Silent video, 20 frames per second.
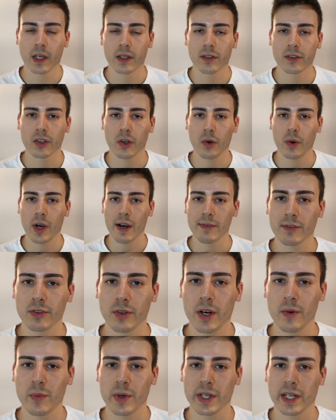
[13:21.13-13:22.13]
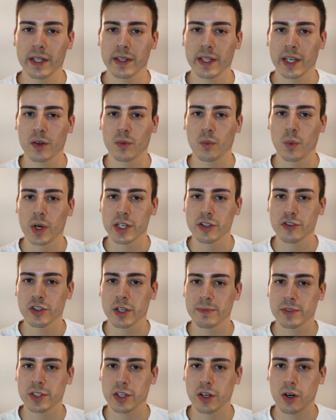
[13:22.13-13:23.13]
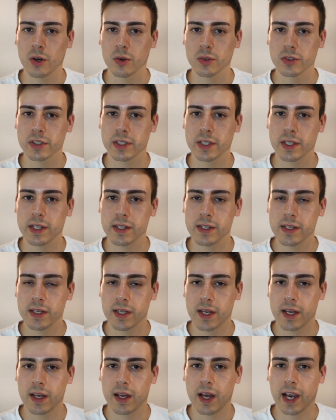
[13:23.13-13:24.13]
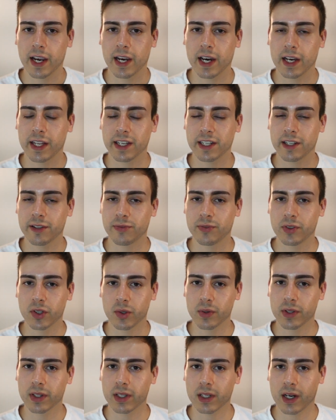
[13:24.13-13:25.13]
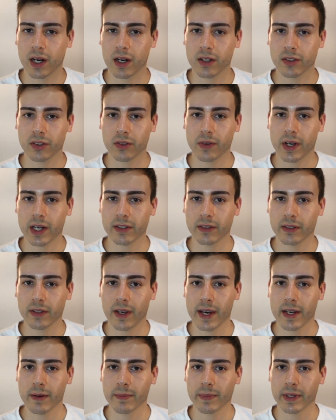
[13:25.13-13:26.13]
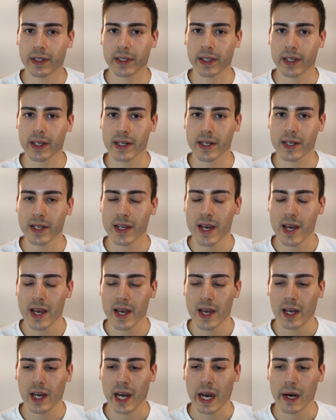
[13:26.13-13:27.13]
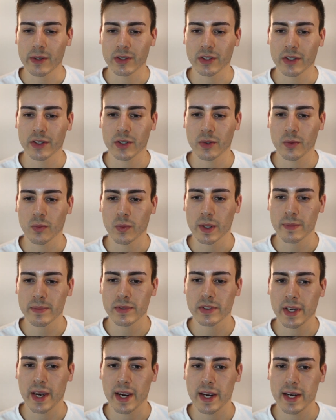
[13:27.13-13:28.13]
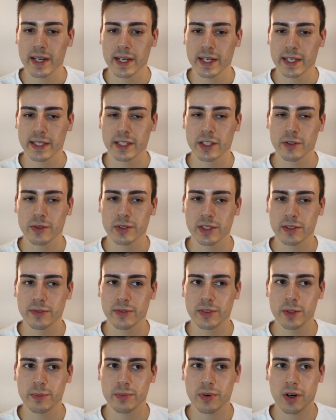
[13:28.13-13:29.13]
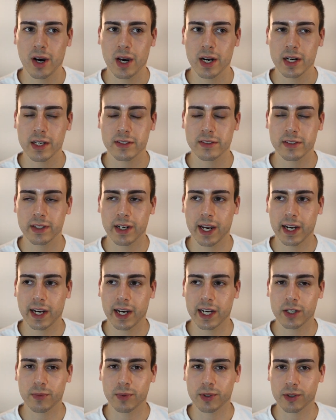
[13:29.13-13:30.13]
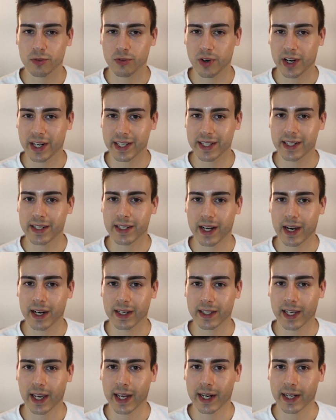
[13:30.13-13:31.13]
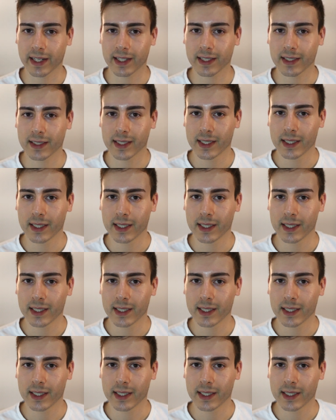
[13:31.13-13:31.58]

So after I went on like one trip to Ulta, I got like a few of the Cosrx line, but then I was on their website and there was a few products that I kind of regretted not getting,